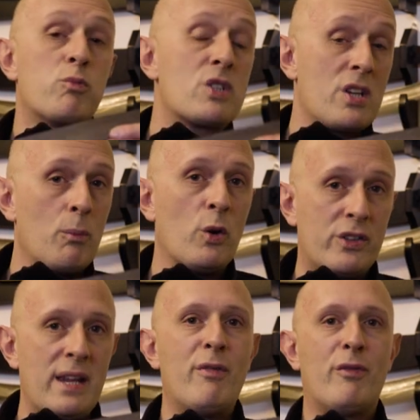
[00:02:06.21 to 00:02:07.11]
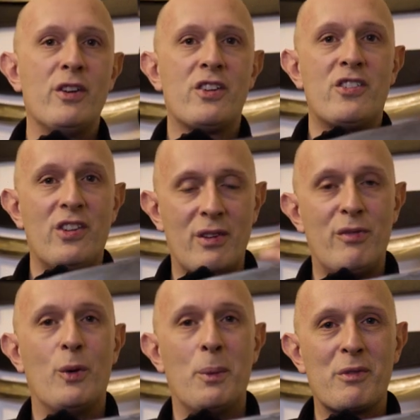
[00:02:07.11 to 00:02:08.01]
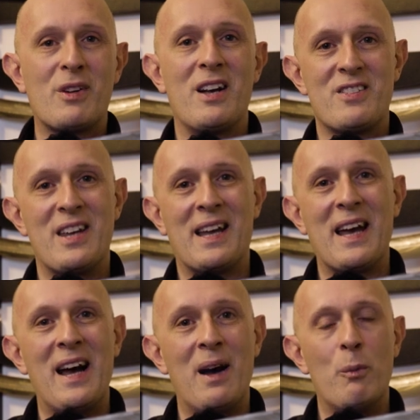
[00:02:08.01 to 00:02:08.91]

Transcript: somewhat different to the form of cutting